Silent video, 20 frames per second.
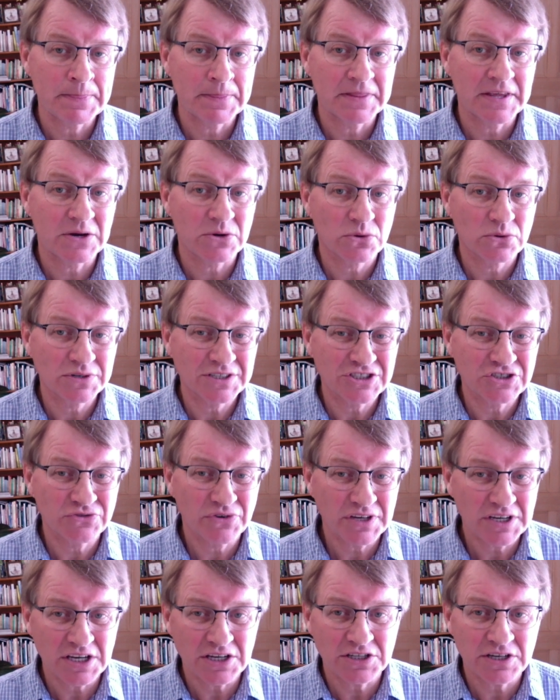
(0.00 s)
They're always
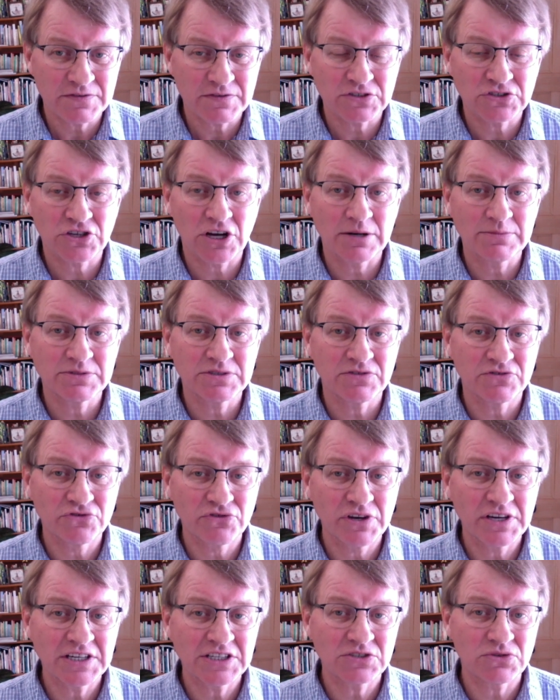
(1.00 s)
drinking different types of
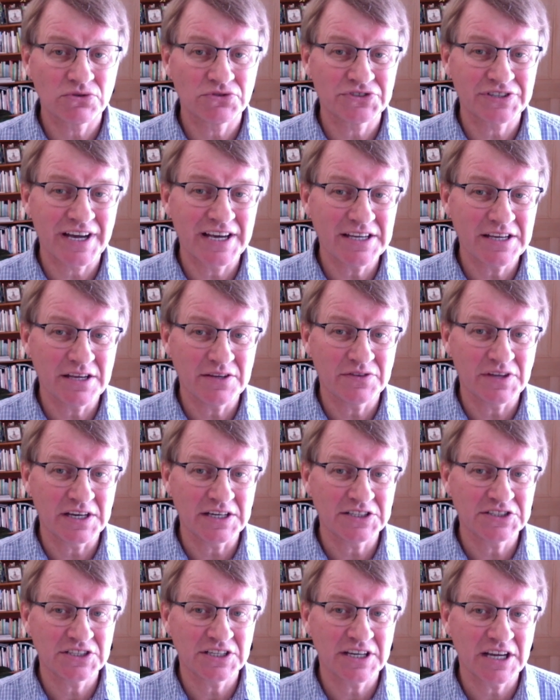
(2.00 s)
drinks or taking
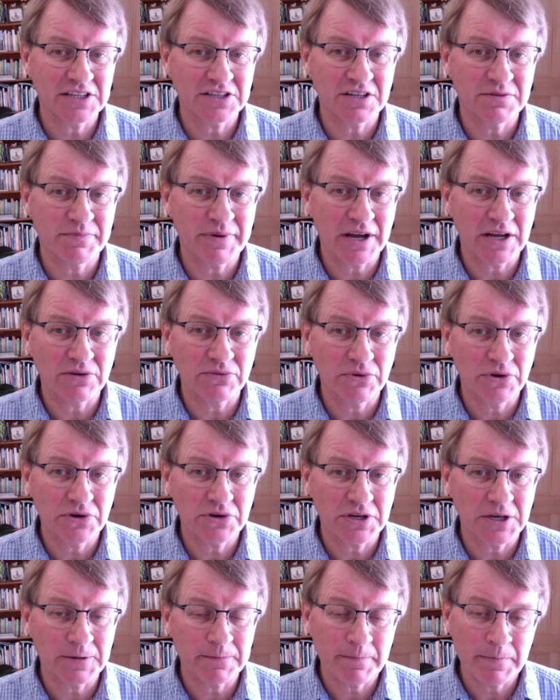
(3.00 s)
things to get the bowel
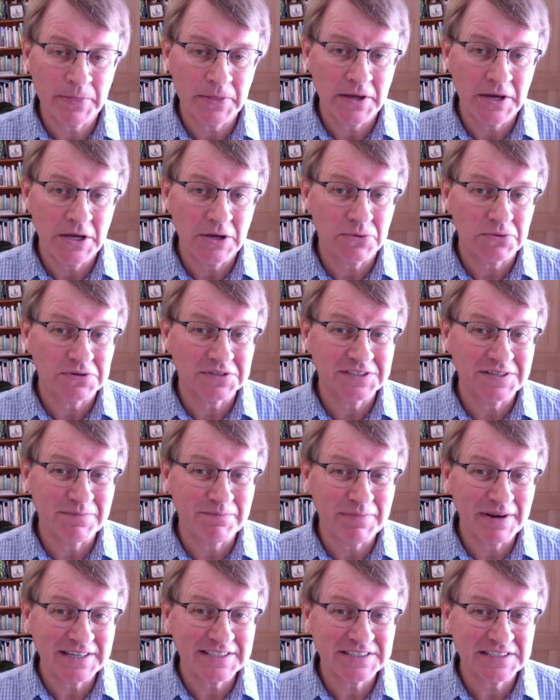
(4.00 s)
working. Whereas the
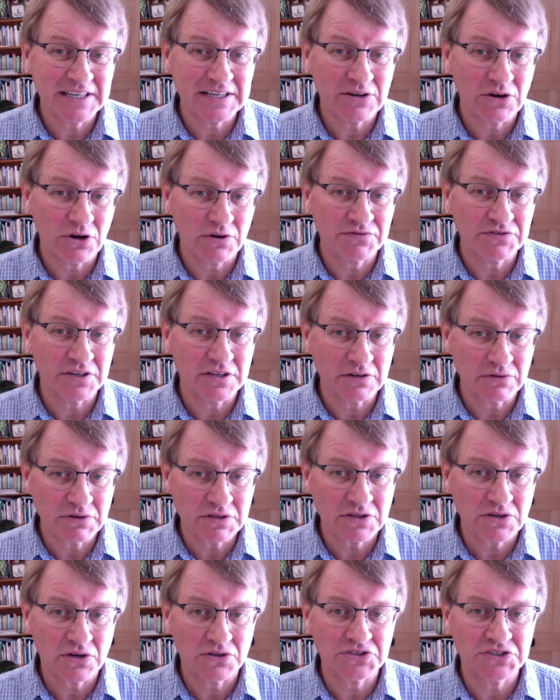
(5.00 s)
best thing often
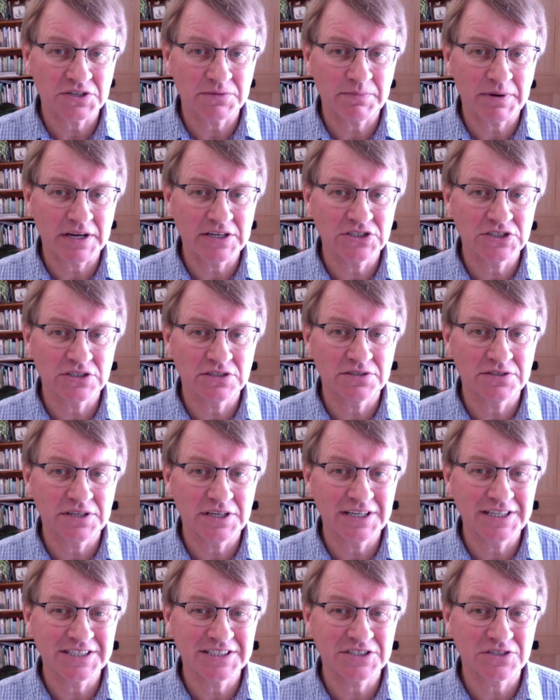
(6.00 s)
with constipation
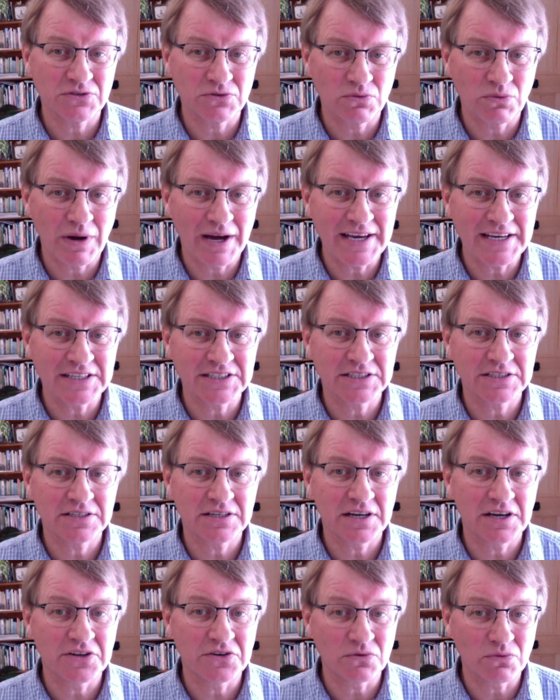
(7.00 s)
is to wait
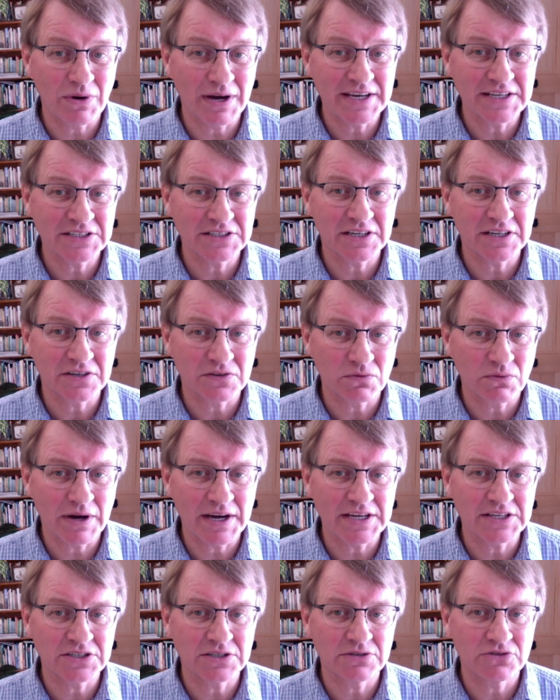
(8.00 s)
and wait and
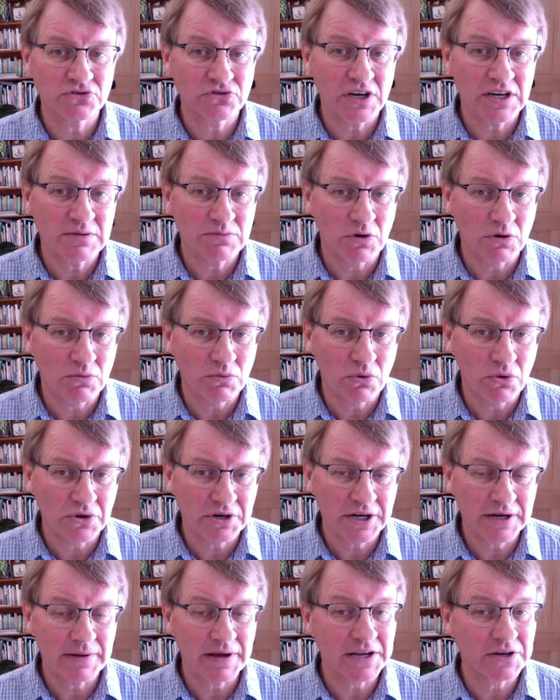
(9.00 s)
wait, drink more
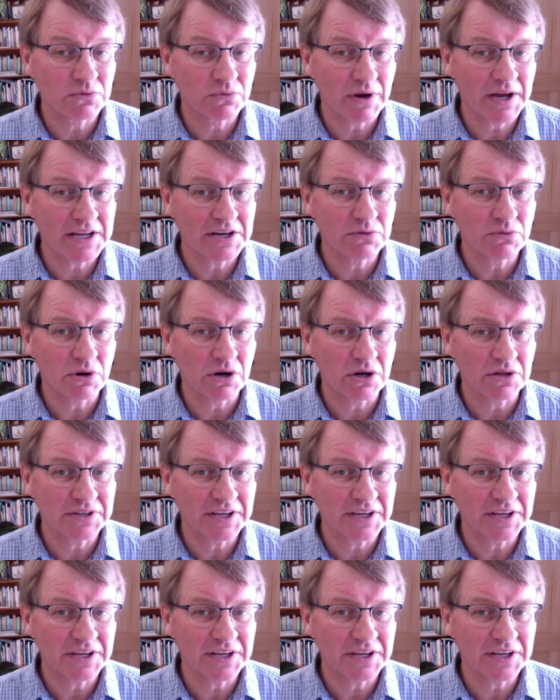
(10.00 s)
water and wait a while.